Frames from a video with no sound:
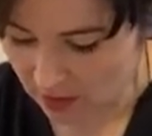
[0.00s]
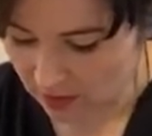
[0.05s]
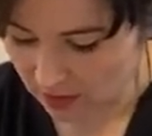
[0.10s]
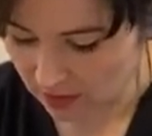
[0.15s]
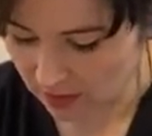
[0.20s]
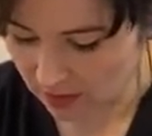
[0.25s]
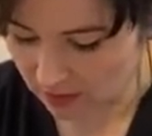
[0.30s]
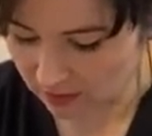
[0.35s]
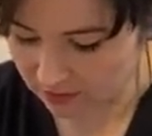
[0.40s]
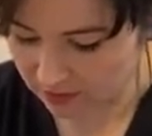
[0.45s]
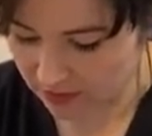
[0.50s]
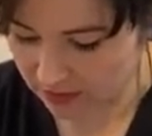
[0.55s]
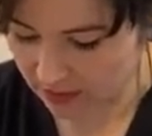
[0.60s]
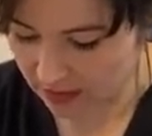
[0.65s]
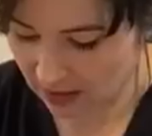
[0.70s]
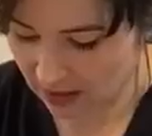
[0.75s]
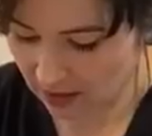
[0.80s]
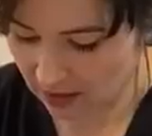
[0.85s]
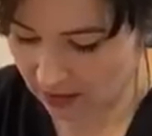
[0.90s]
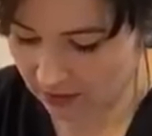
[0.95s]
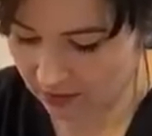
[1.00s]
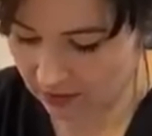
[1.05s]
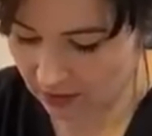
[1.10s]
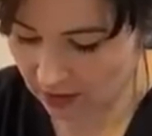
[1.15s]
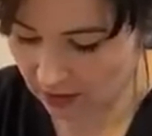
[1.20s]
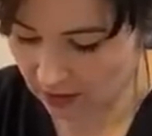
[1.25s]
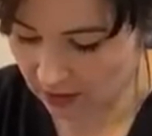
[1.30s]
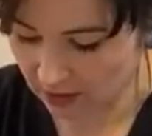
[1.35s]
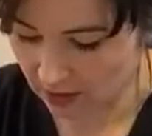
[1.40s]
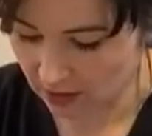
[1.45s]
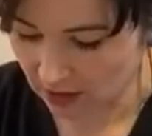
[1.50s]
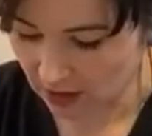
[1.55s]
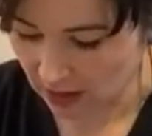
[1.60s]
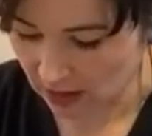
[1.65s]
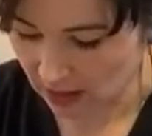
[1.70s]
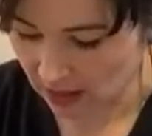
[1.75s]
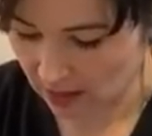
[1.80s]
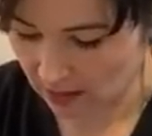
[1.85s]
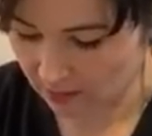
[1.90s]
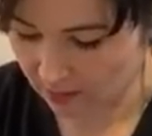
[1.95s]
the lovely Kyra,
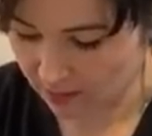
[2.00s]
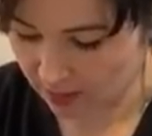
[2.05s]
um,